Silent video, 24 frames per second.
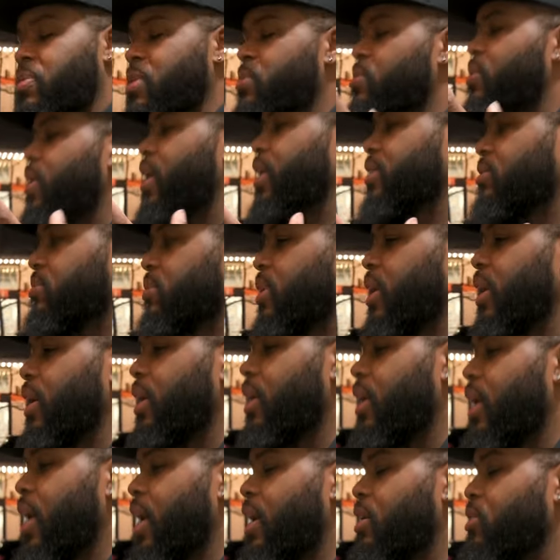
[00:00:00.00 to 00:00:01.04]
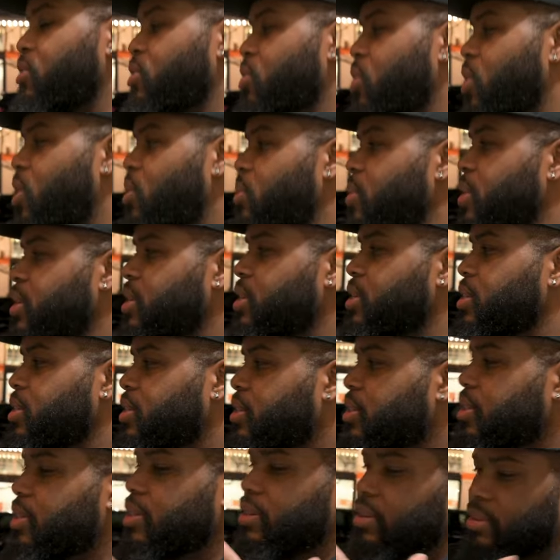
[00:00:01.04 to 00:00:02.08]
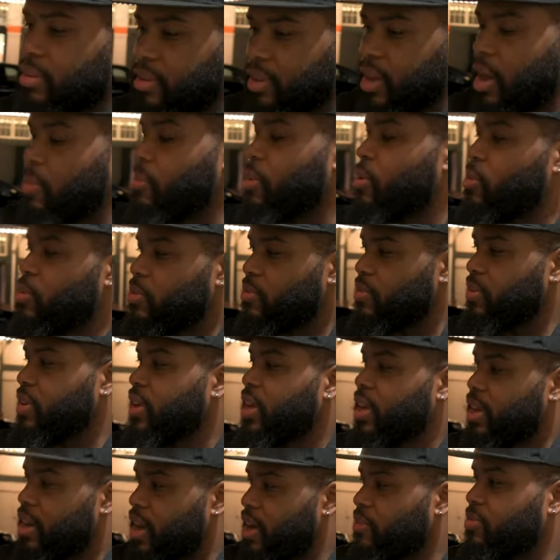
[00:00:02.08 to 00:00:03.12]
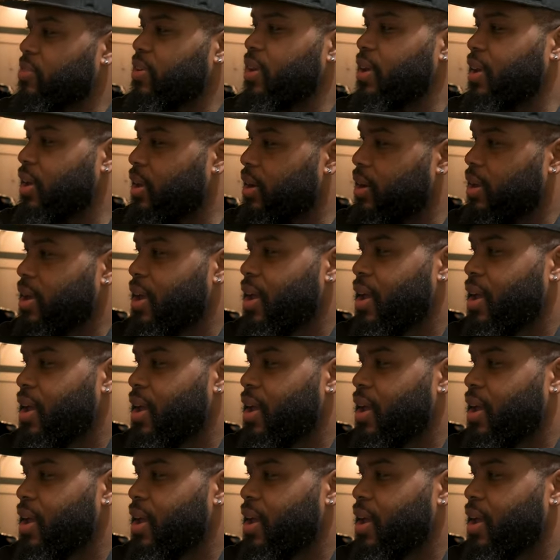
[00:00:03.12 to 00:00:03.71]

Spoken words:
People ask him like, how do you always come up with hit after hit?